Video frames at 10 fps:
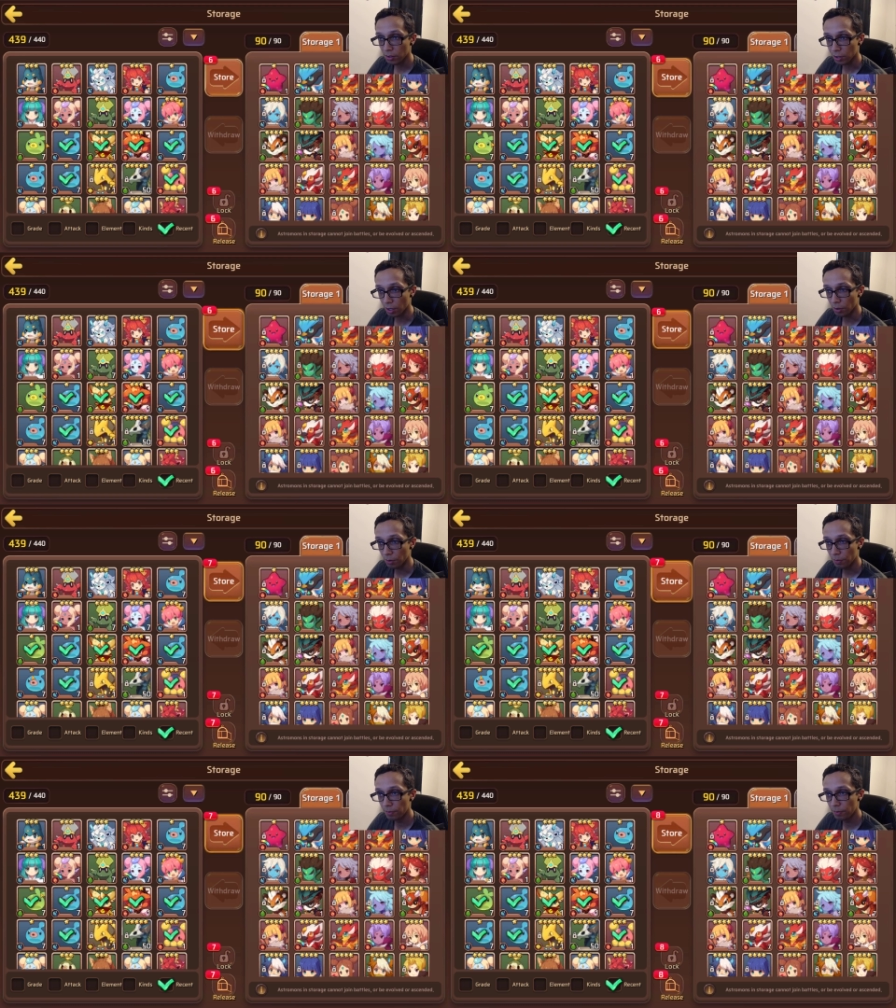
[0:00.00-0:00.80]
So
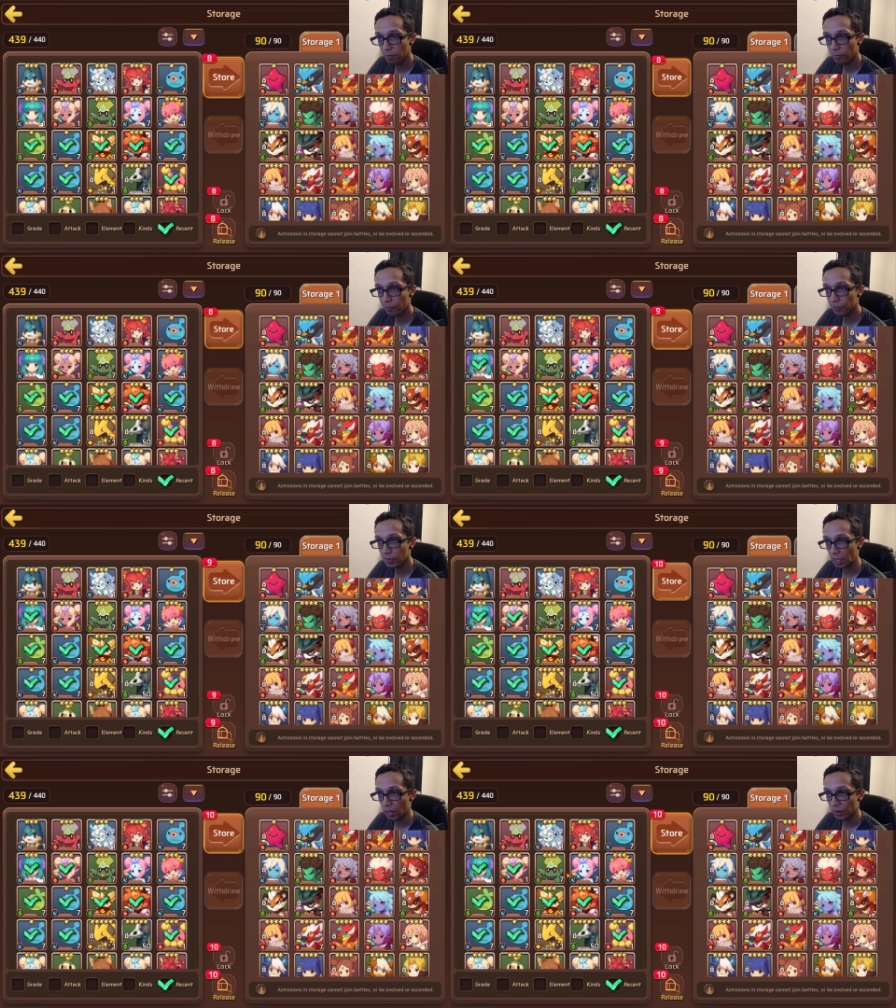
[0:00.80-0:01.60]

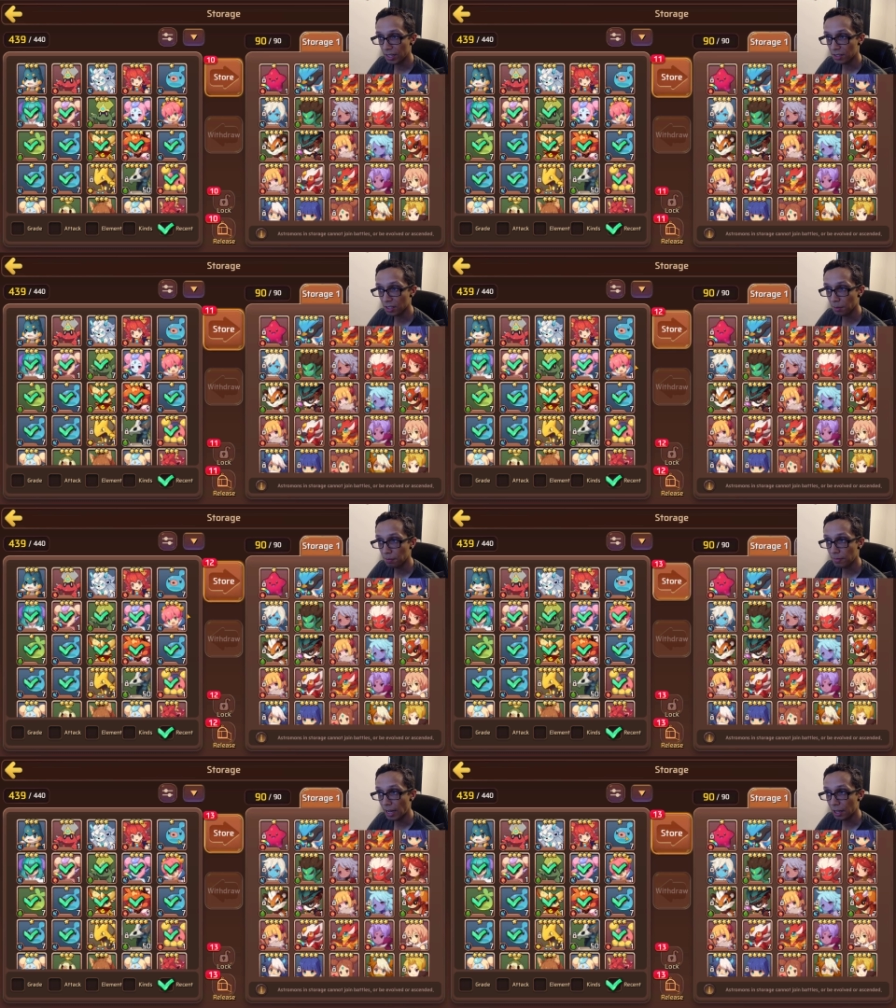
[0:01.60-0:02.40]
I'll get
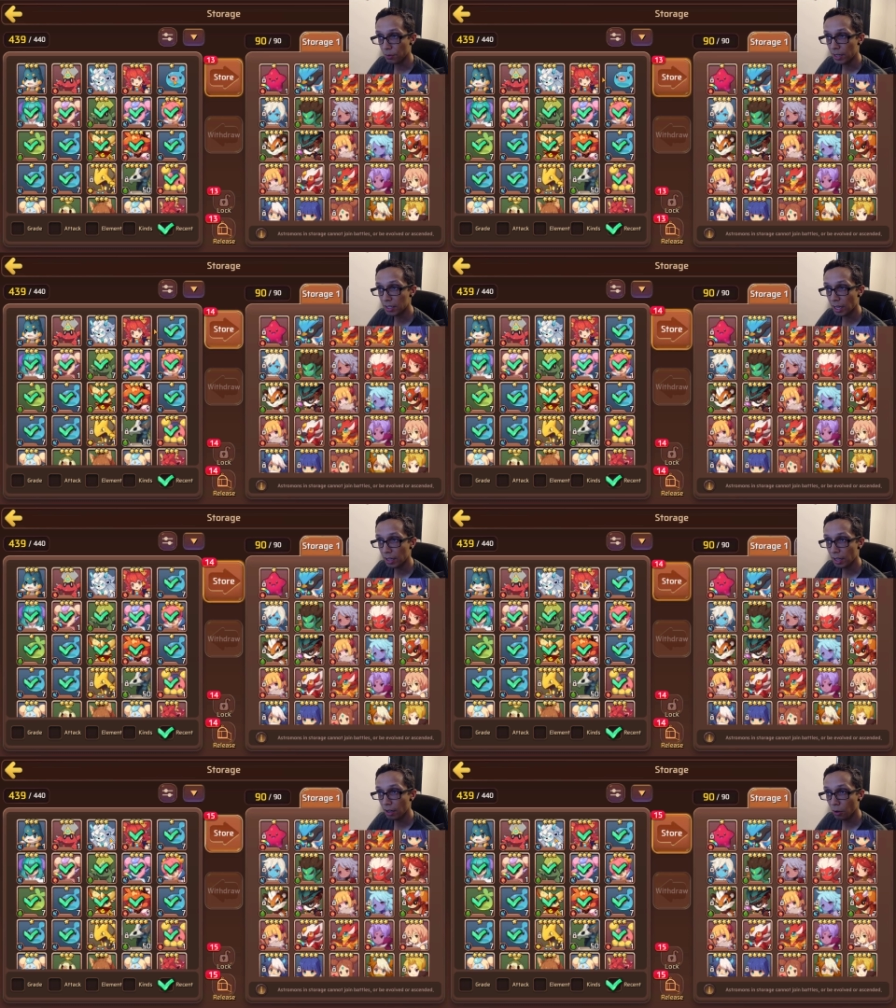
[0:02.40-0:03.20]
some nat 3s out of
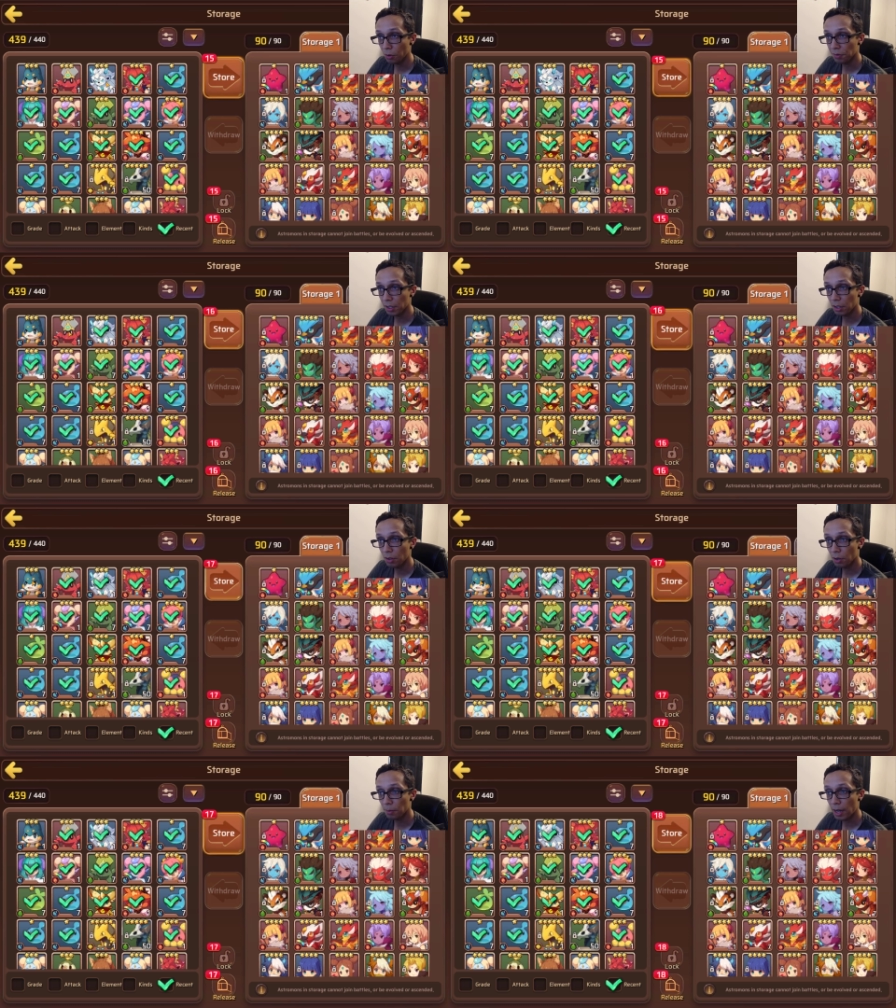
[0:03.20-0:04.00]
there. Hopefully you
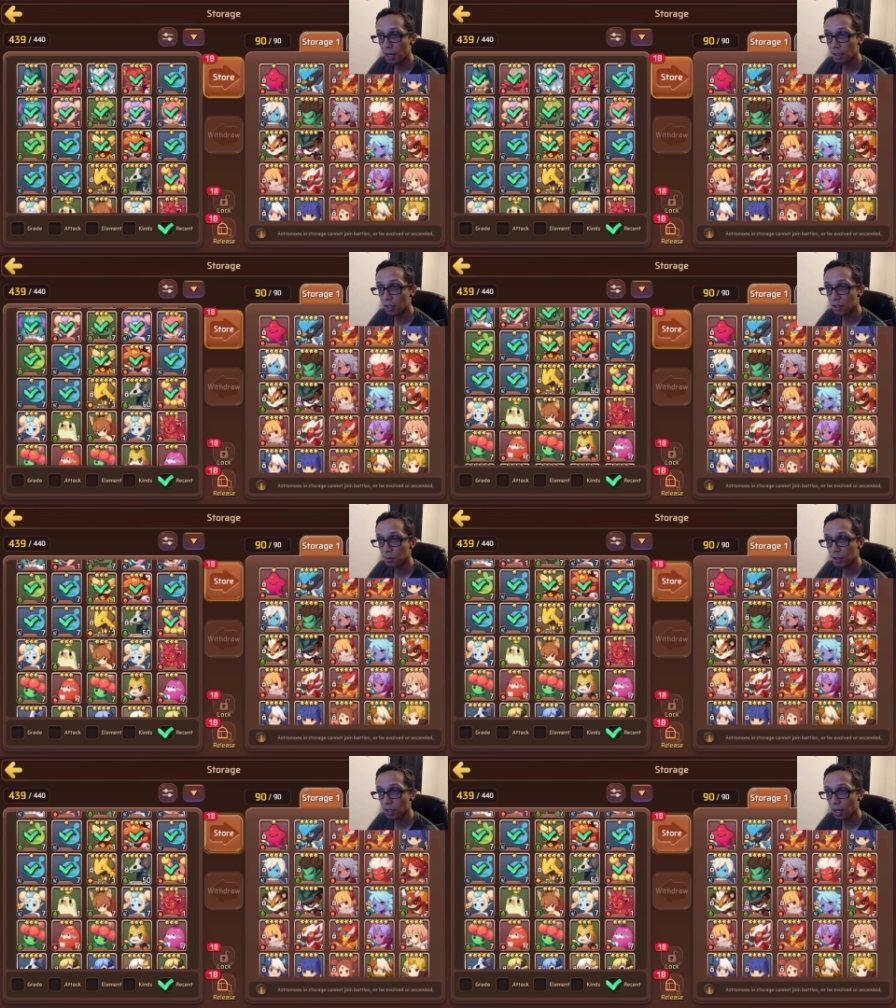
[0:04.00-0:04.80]
don't mind. And some
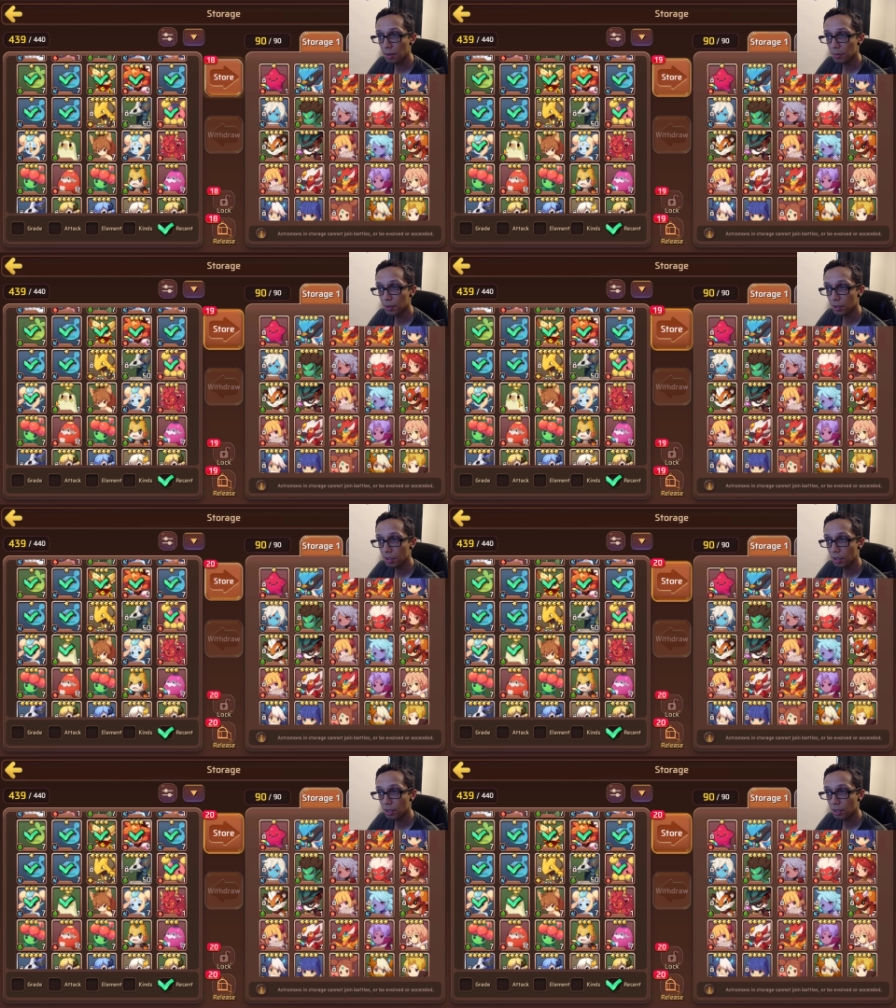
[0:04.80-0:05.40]
slimes.